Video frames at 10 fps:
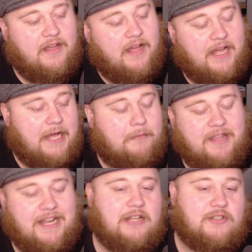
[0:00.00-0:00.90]
And then
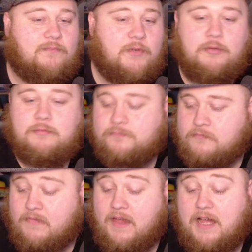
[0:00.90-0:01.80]
I got some food.
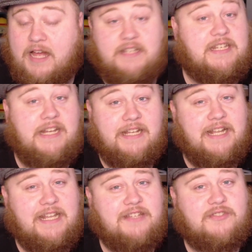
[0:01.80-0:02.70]
Didn't get
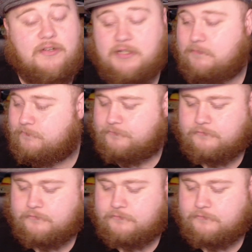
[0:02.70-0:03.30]
any soda.